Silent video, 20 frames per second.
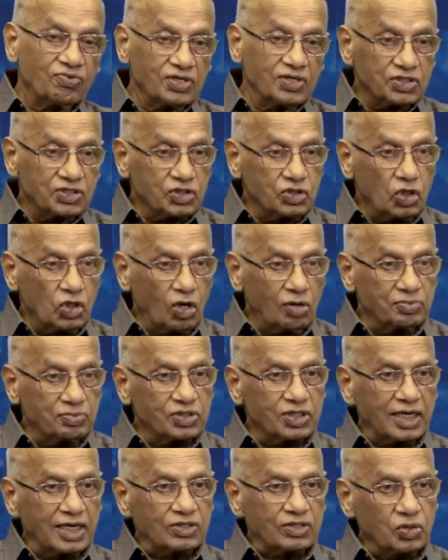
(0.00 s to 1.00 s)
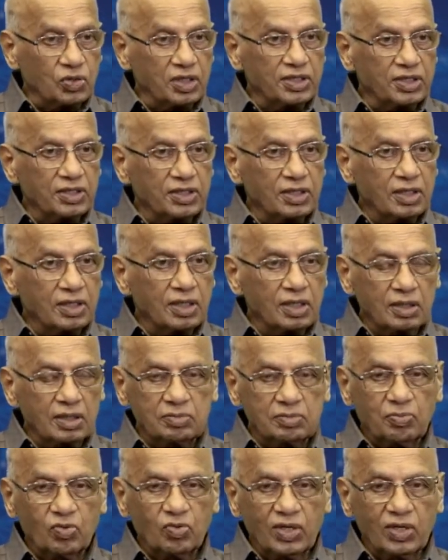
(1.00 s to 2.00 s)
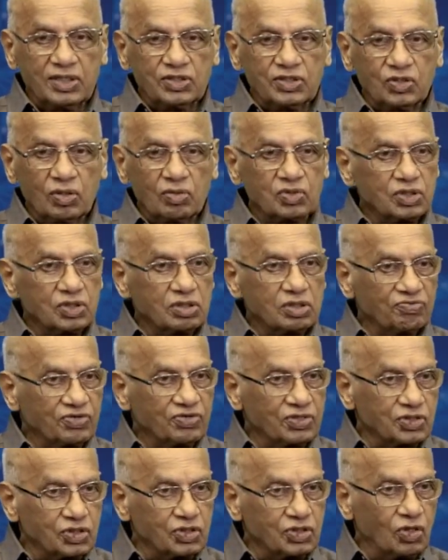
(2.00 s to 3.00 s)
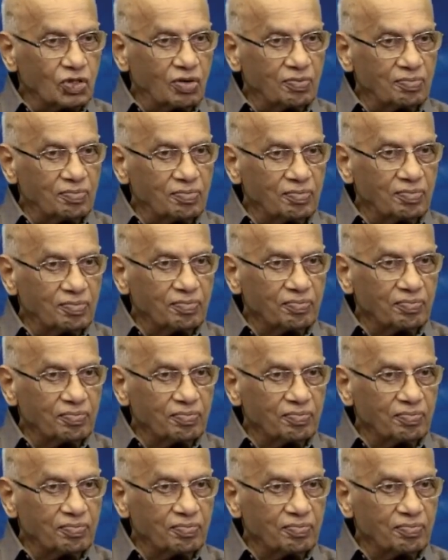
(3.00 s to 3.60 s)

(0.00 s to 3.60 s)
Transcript: First jobs, actually. Bhuvaneshwar was the first job